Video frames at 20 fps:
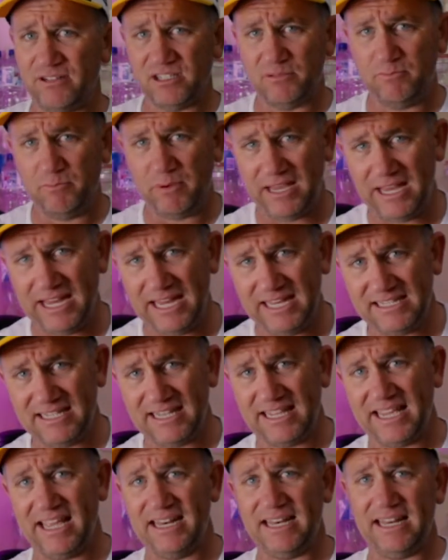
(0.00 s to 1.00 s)
speed to
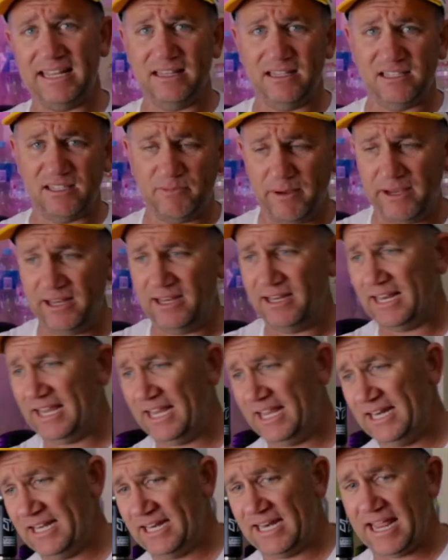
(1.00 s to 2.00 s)
get the speed
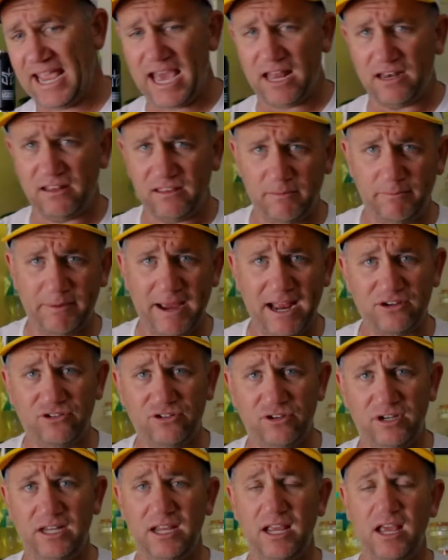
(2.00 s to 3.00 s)
in and out of the
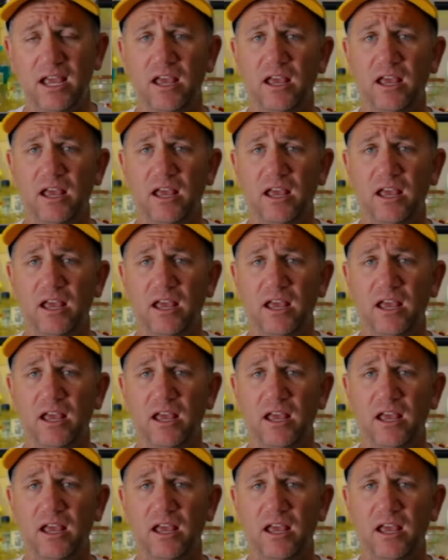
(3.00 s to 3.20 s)
battery.